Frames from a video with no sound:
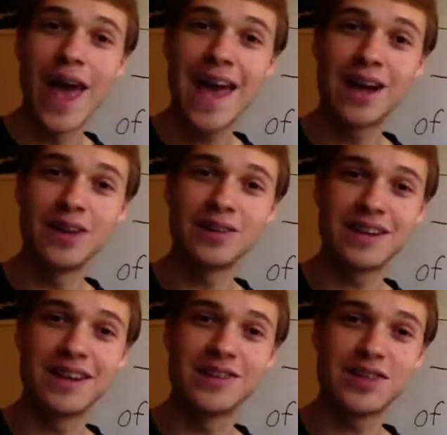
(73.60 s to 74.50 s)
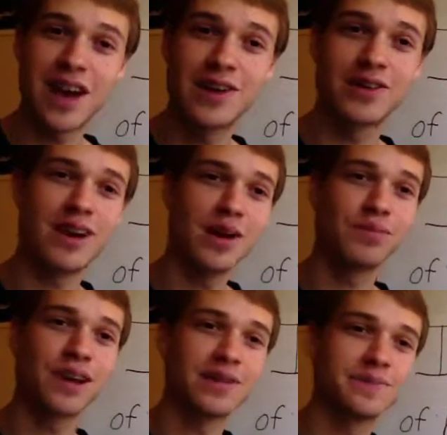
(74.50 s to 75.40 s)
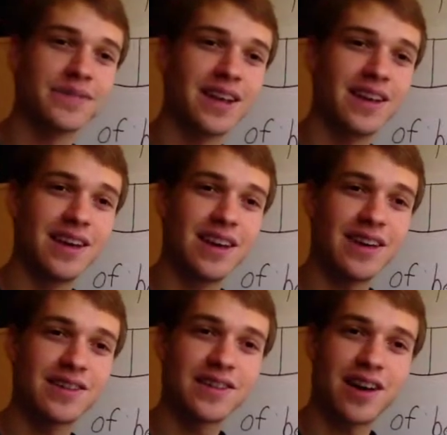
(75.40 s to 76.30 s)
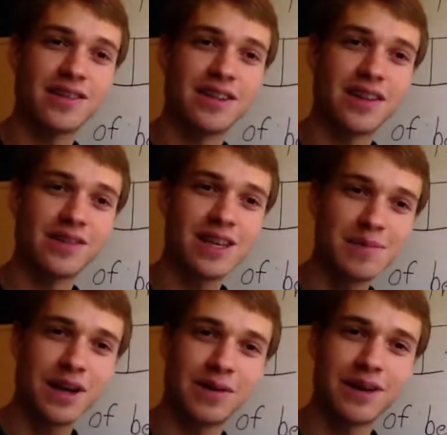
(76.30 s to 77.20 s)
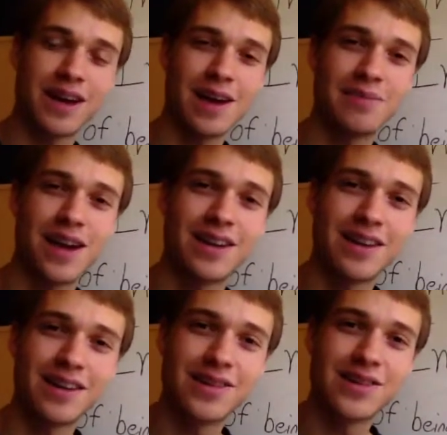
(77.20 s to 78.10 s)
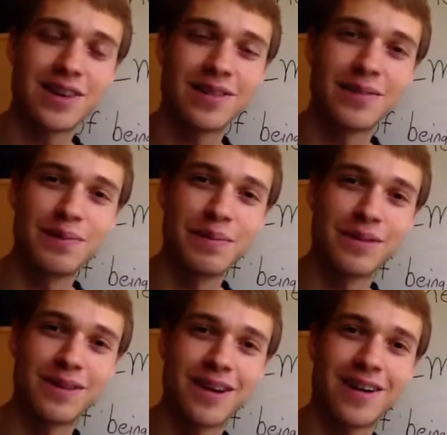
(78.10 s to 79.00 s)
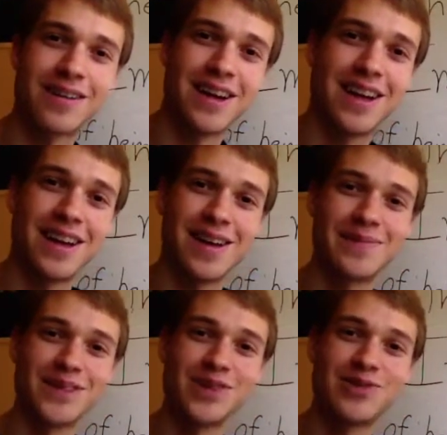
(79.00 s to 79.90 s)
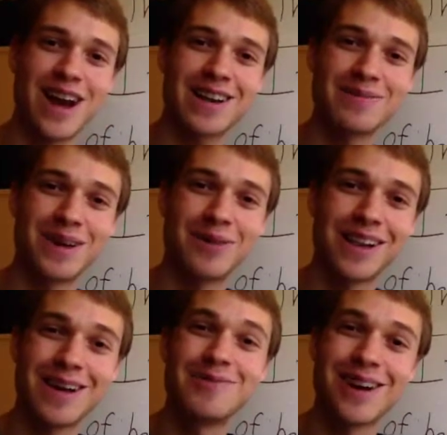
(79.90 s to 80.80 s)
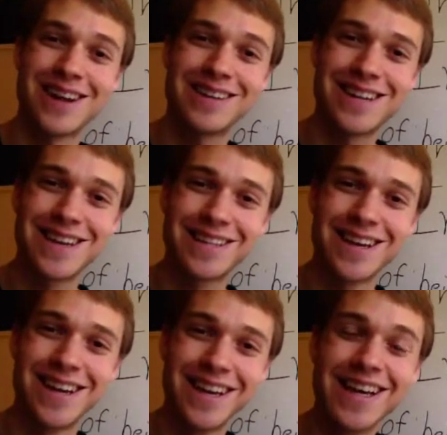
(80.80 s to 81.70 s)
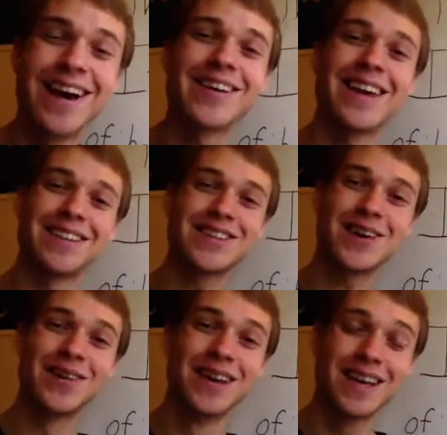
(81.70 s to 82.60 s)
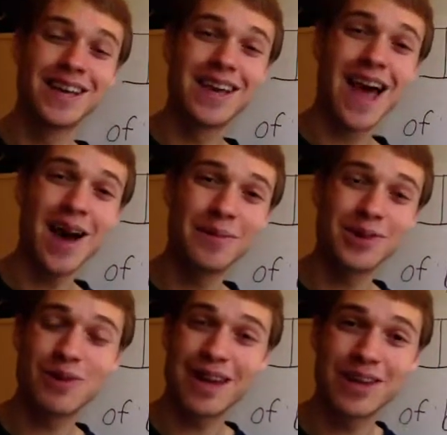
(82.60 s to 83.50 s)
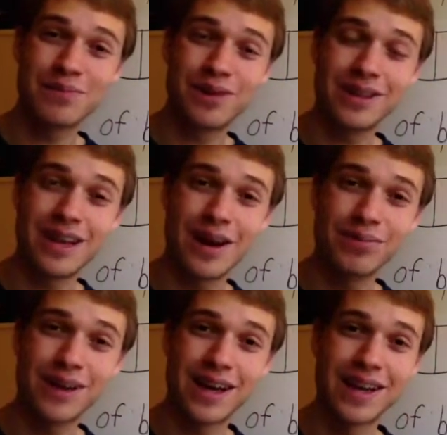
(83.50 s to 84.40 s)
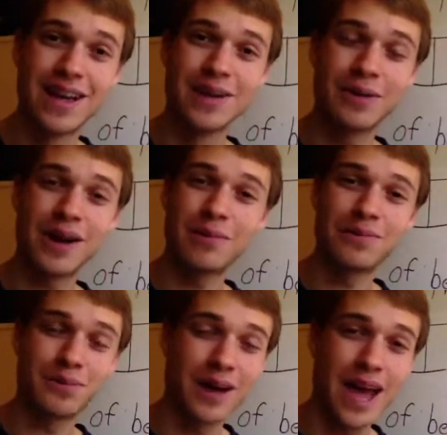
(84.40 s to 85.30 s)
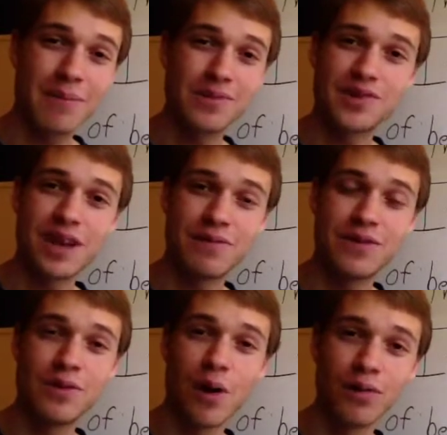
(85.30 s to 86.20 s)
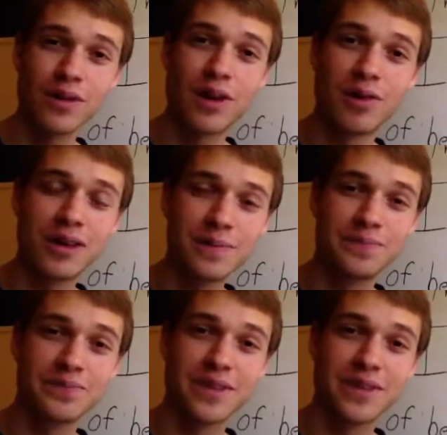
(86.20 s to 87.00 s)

held inside your airplane. And I just got another email on my iPad here, and so people are distracting me while I'm trying to teach. Okay, so how much weight can you put in the airplane? Well, what happens if you overload it?